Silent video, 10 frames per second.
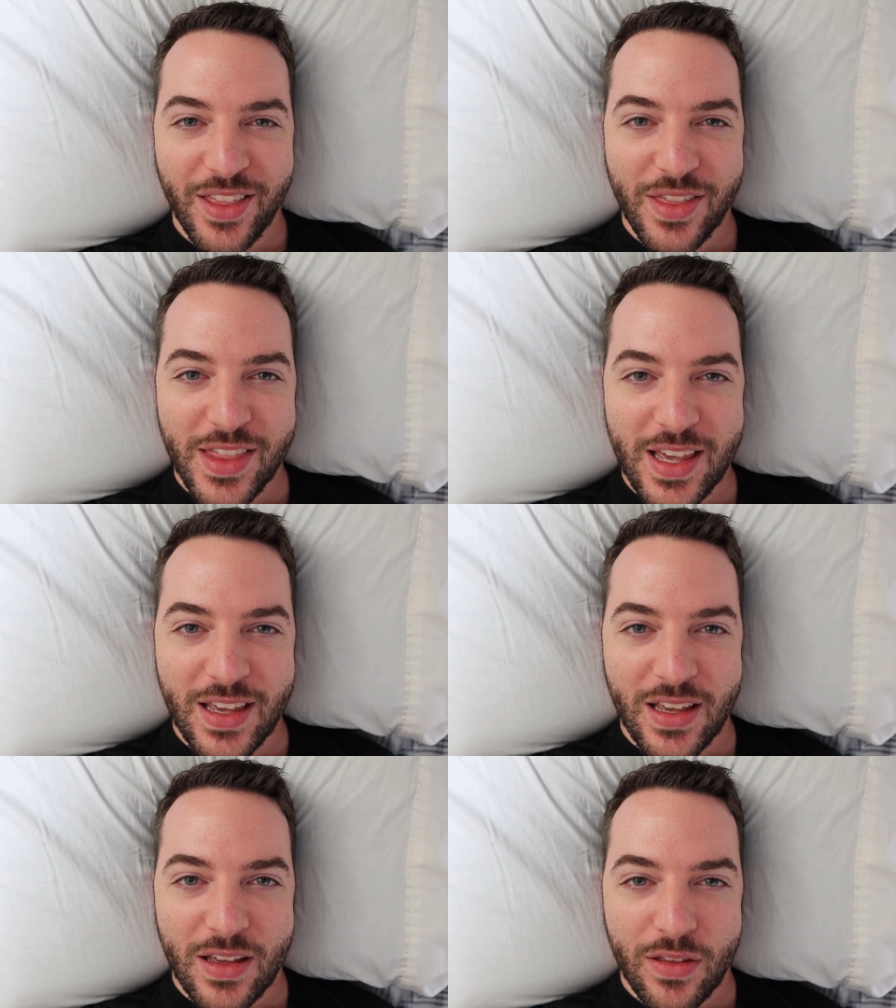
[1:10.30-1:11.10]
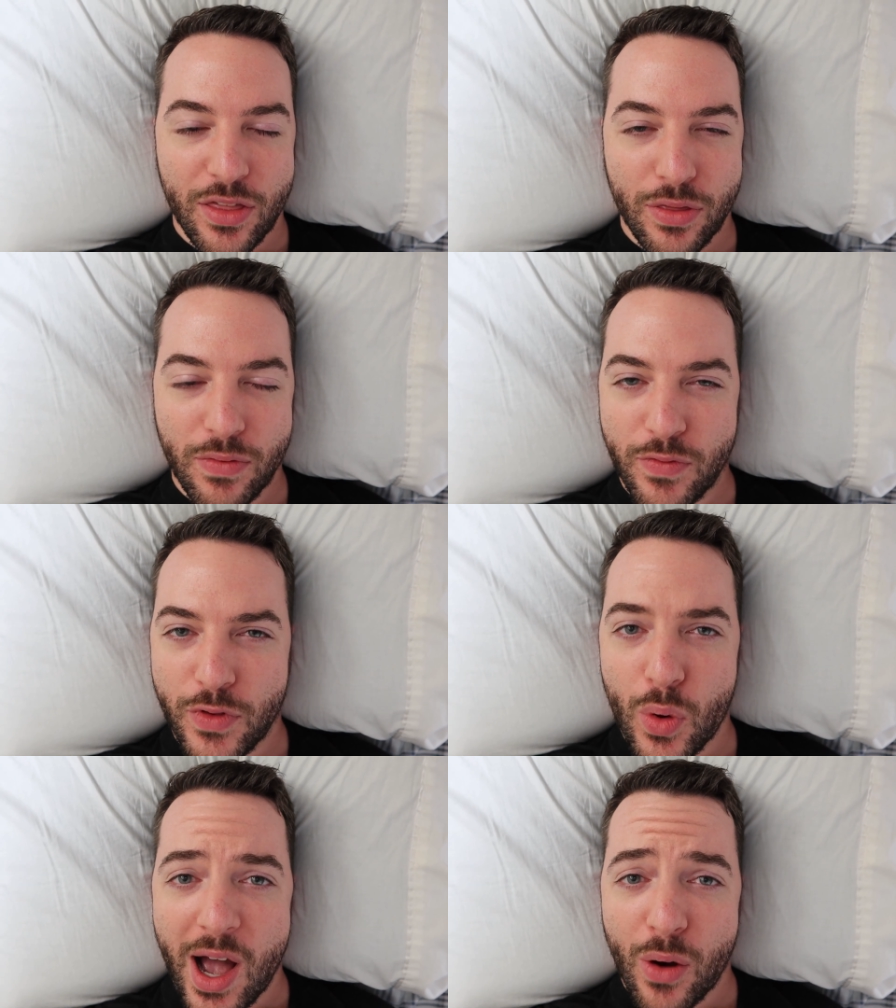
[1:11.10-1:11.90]
the
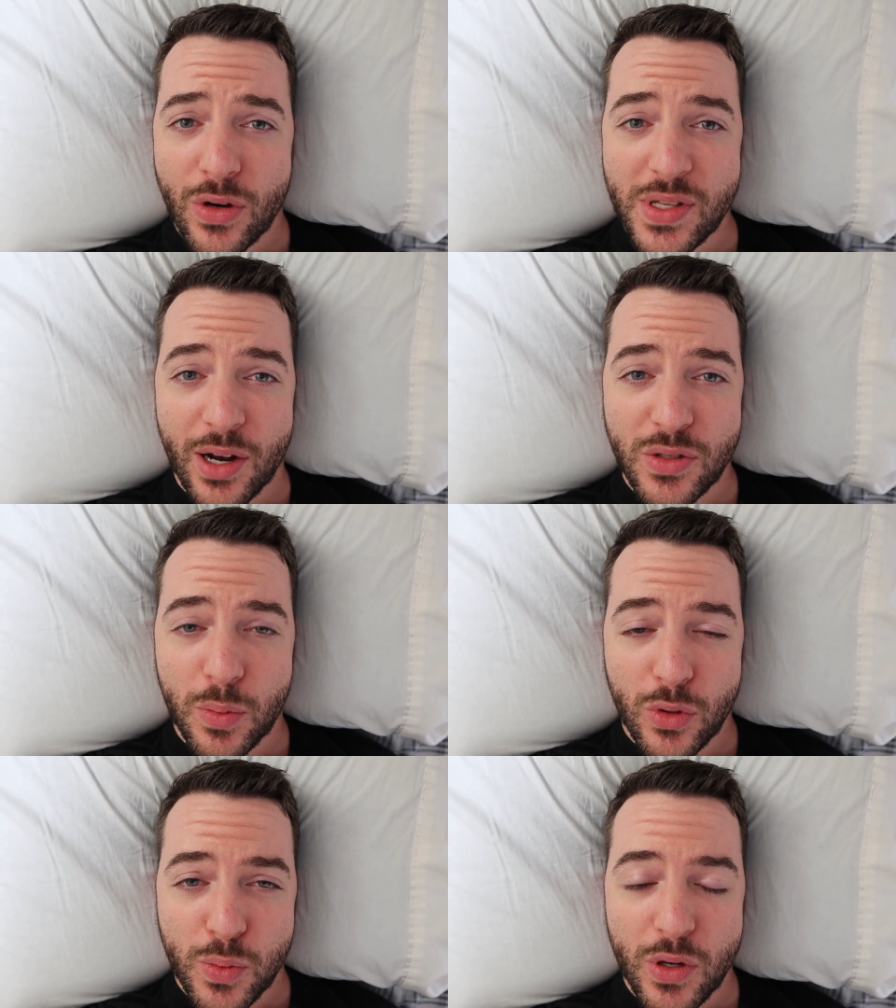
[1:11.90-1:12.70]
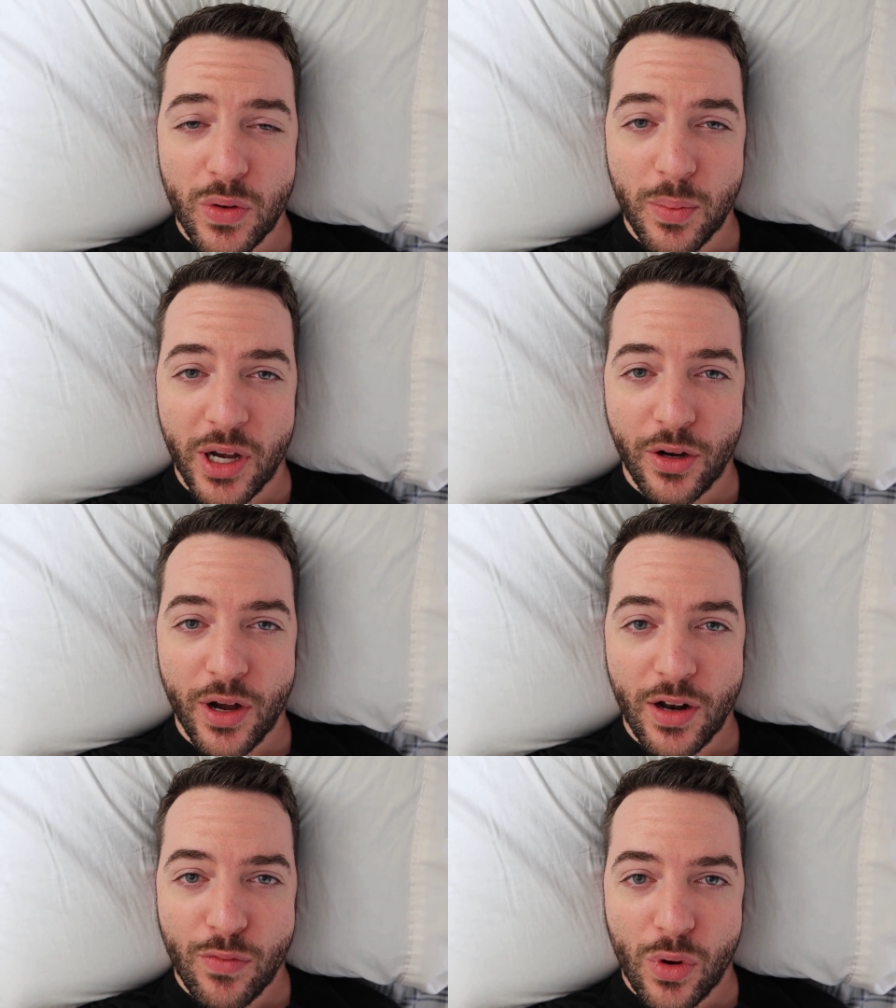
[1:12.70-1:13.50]
few hours that I was supposed to be doing my
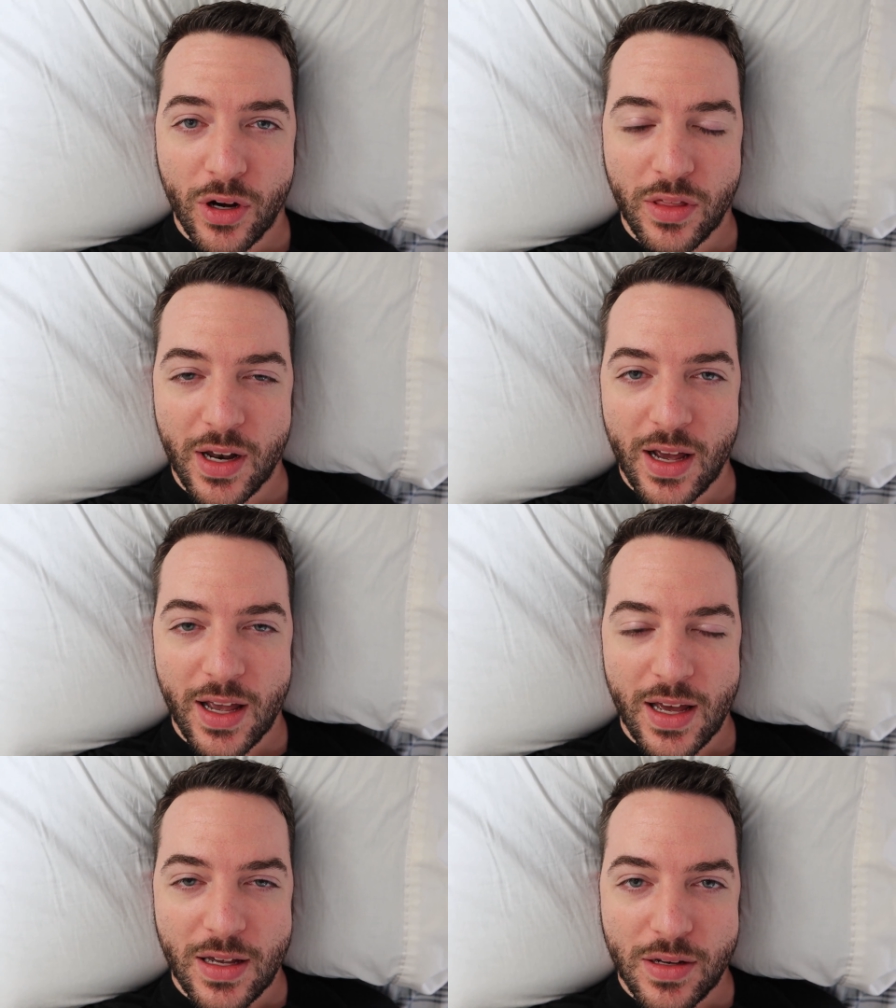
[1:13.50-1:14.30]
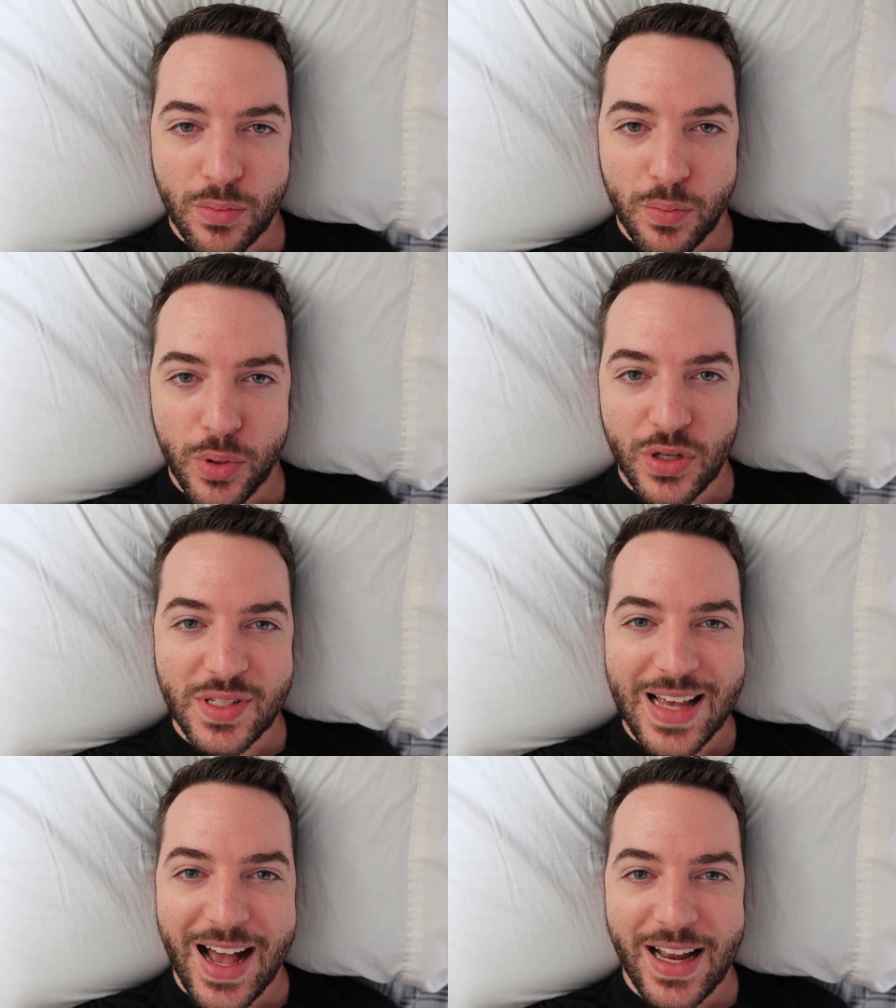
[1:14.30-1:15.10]
creative work that I had put
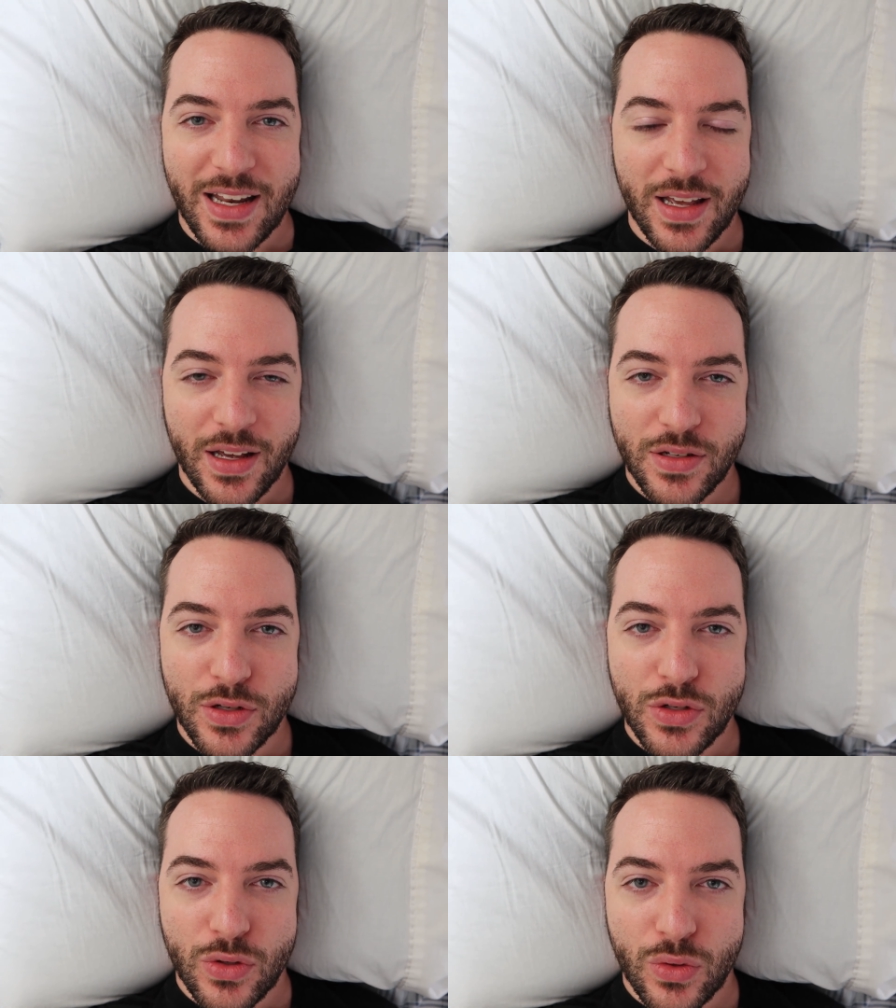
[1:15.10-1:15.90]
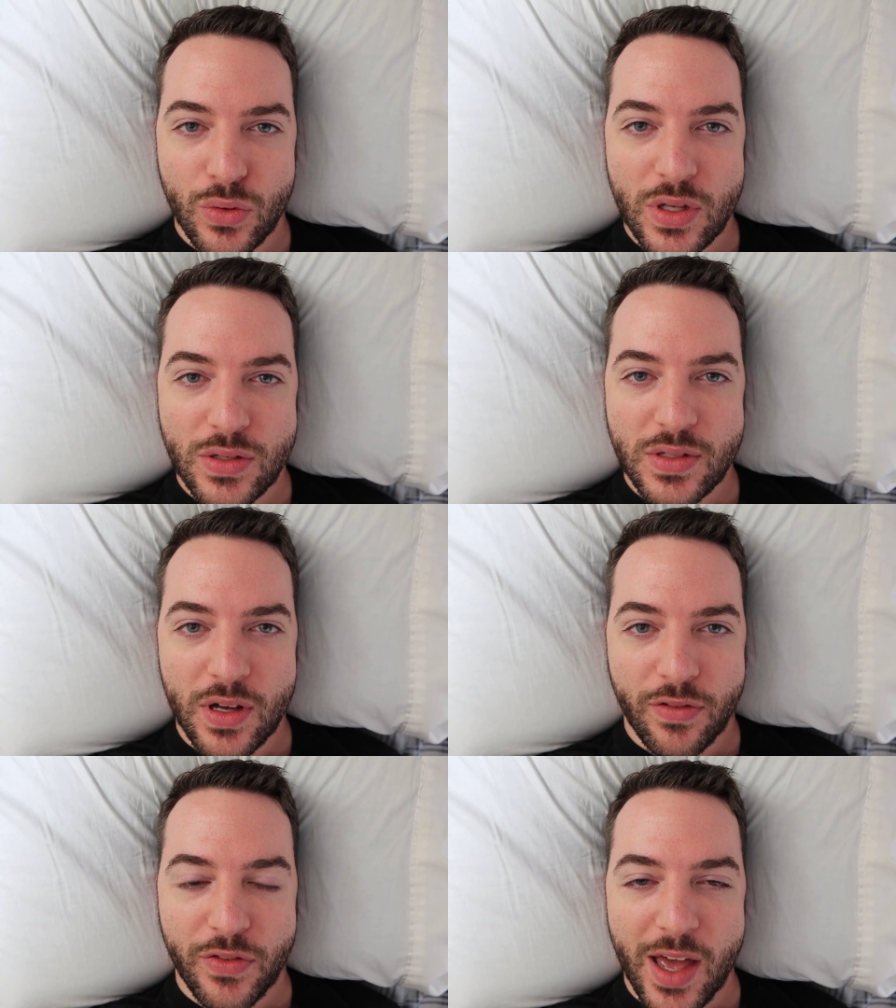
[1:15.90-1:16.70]
aside to do the
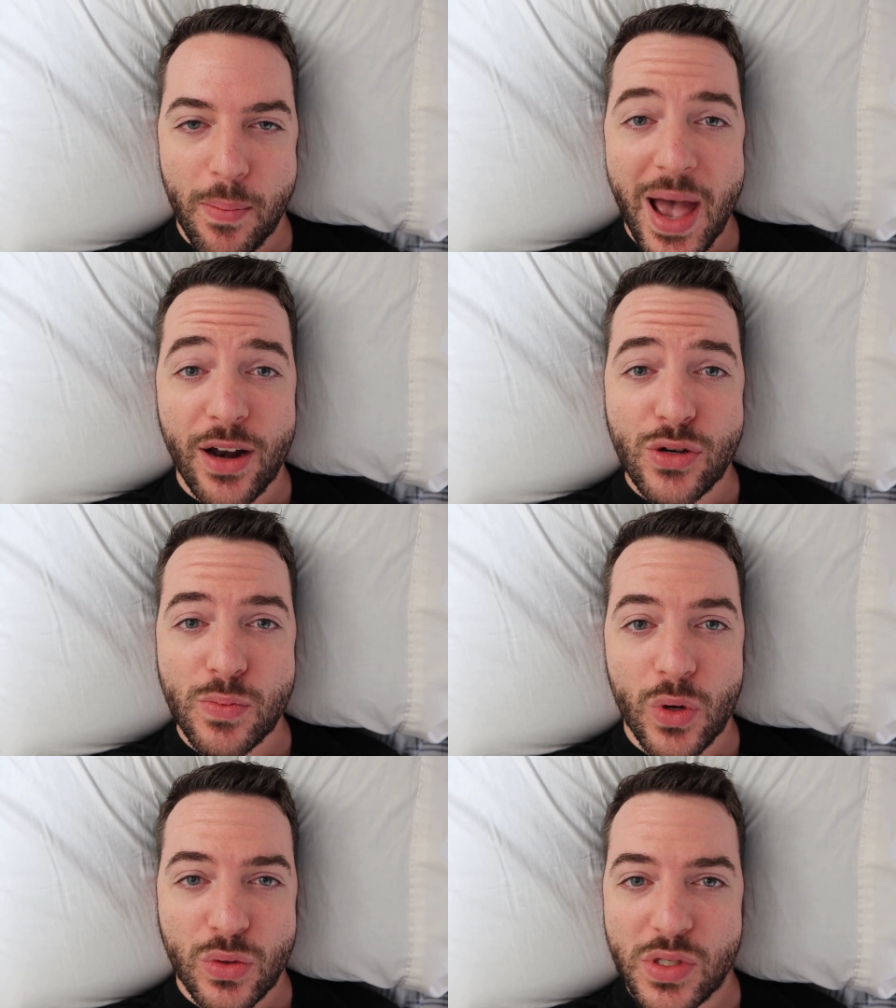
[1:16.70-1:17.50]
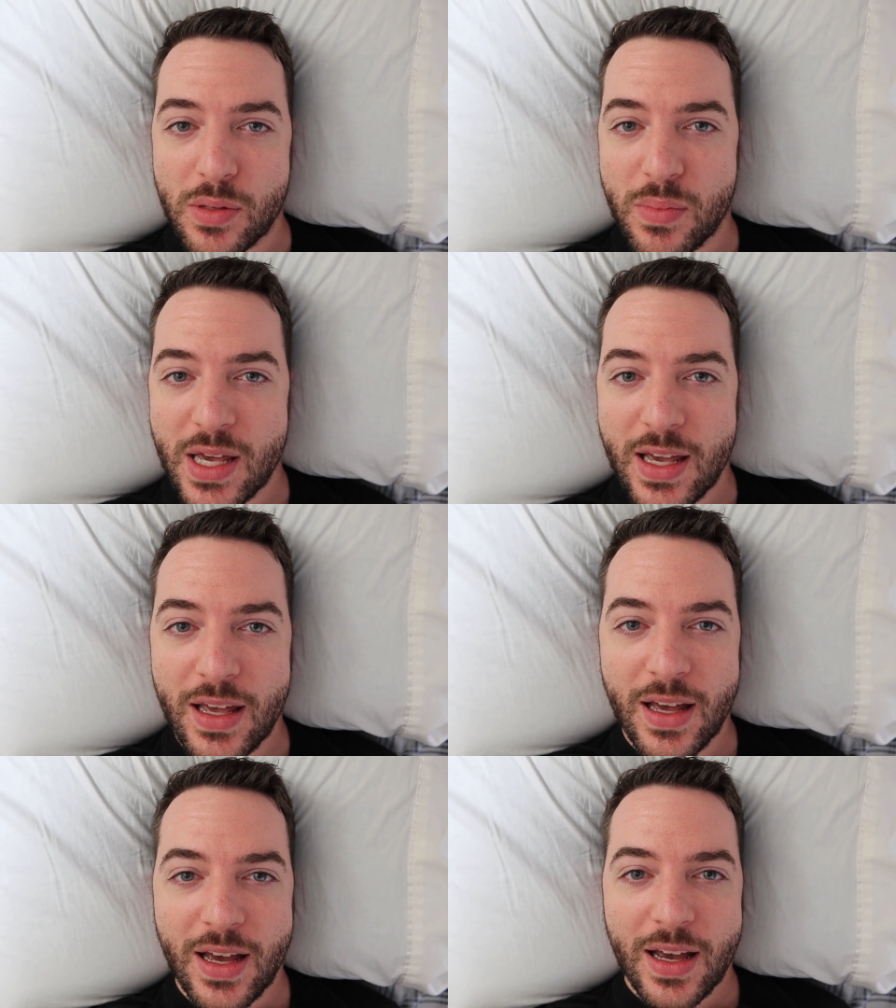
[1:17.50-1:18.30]
stuff that matters most to me,